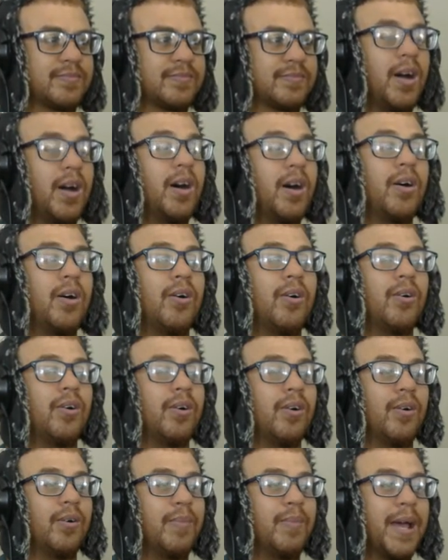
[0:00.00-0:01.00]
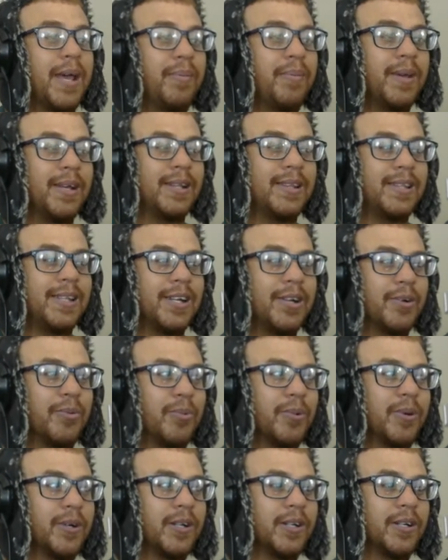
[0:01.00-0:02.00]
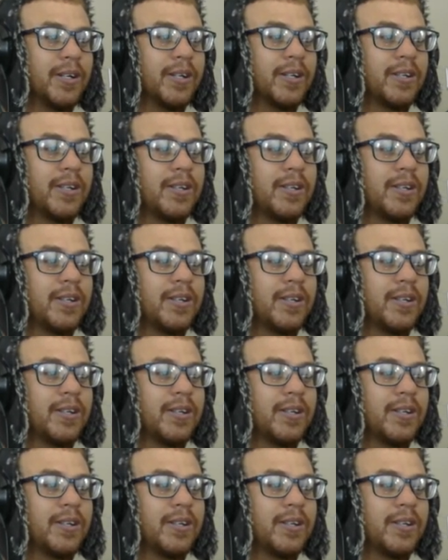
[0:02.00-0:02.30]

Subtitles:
Oh, maybe it didn't work.